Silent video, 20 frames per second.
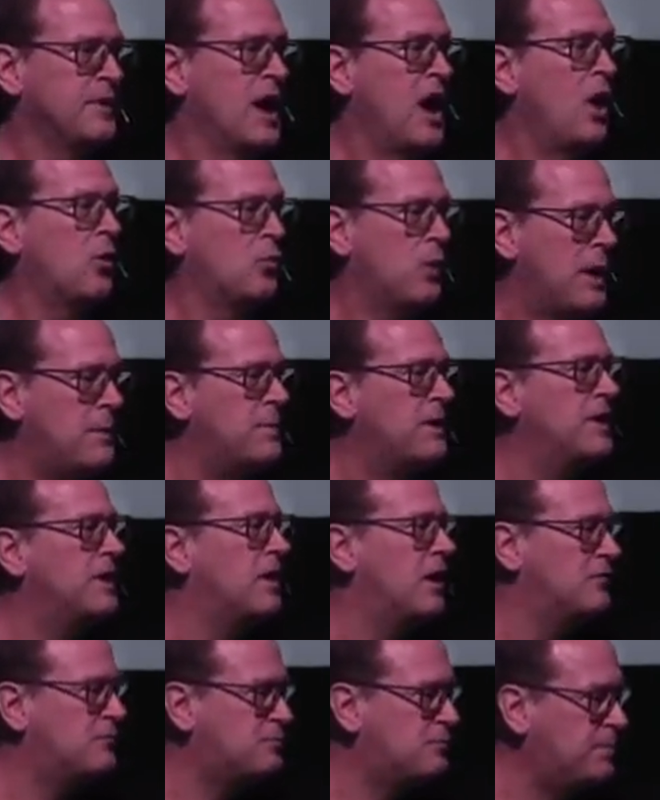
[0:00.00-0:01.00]
A
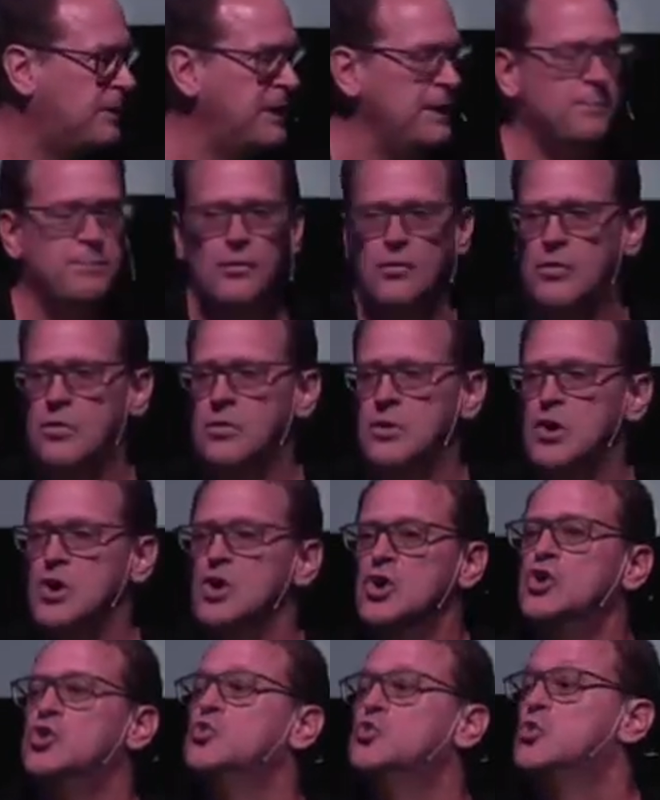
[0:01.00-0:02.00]
remnant of people
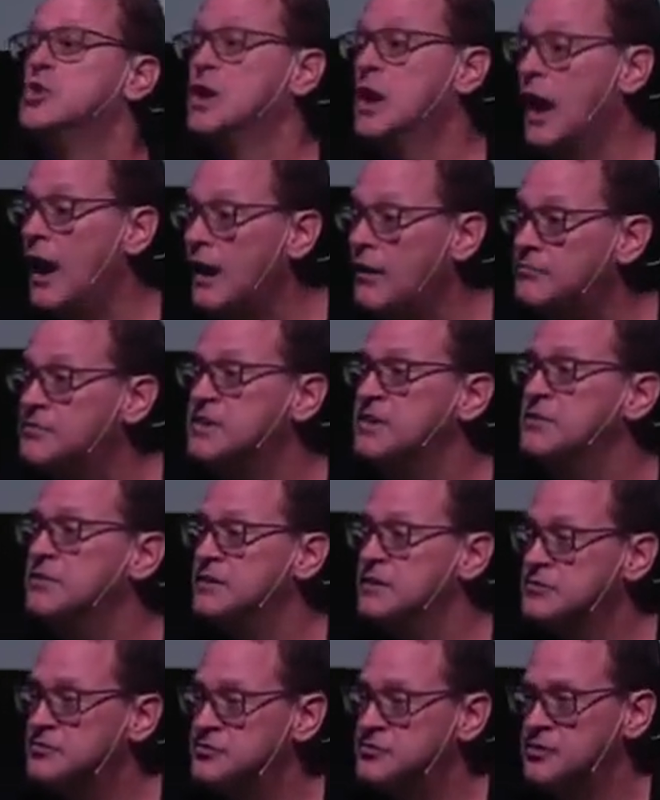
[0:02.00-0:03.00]
who loved
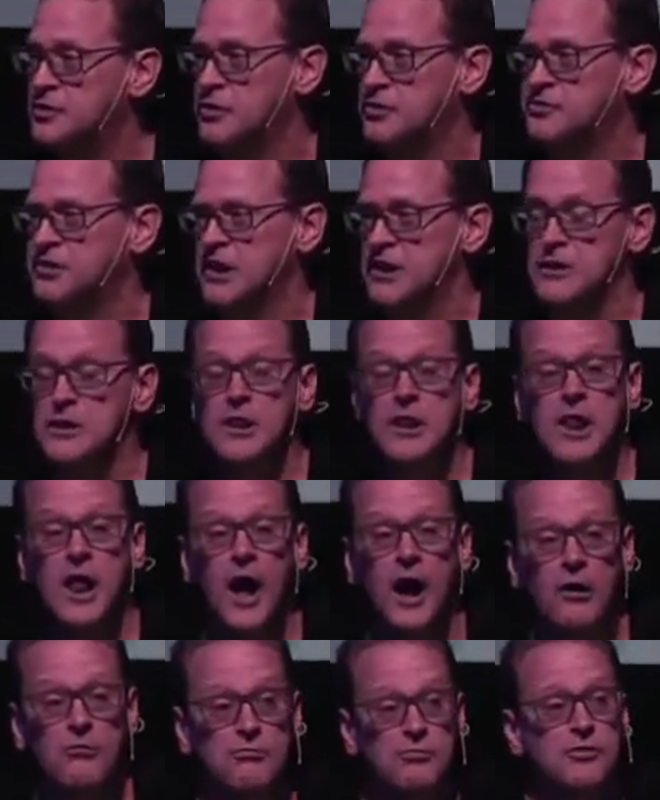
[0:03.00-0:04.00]
this church and
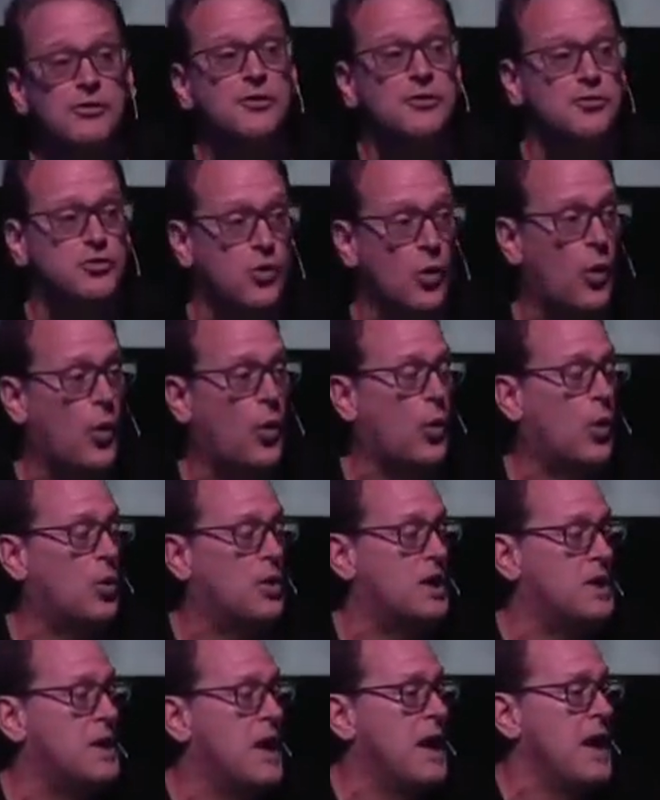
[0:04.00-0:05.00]
loved the
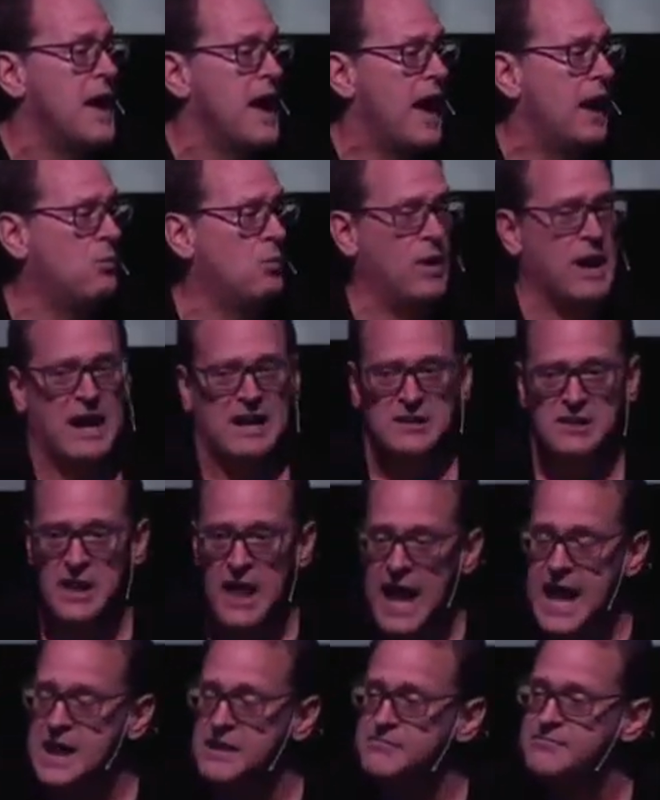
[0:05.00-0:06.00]
Lord. And when I
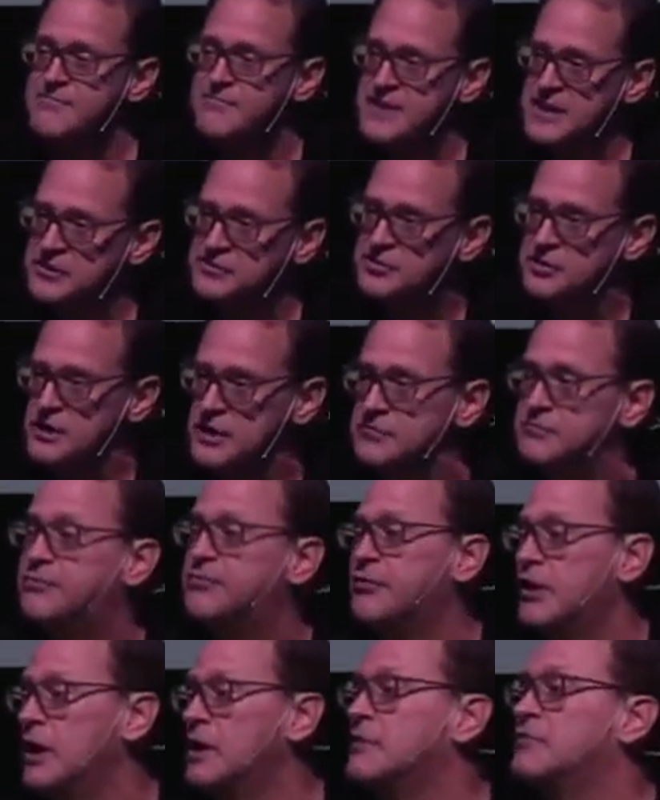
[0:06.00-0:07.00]
laid a vision in
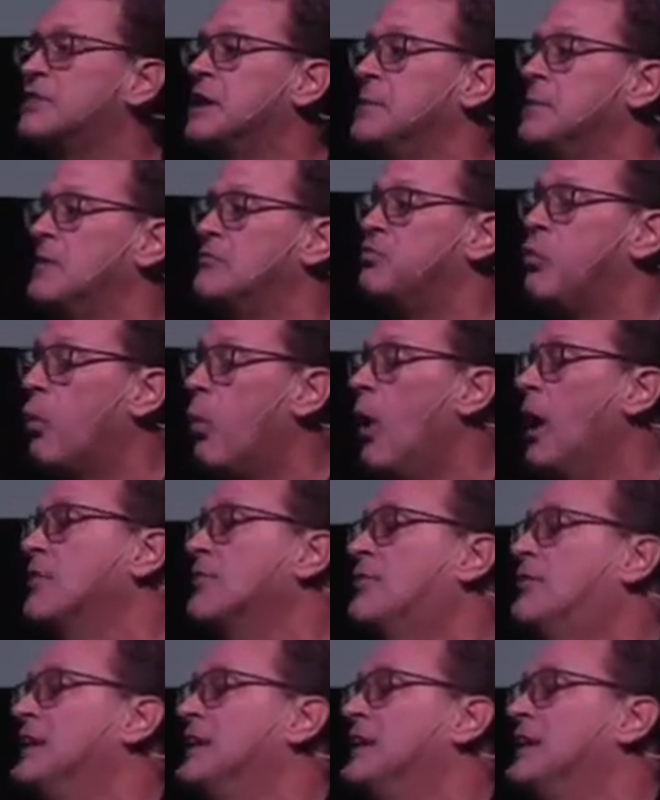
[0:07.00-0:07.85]
front of them of what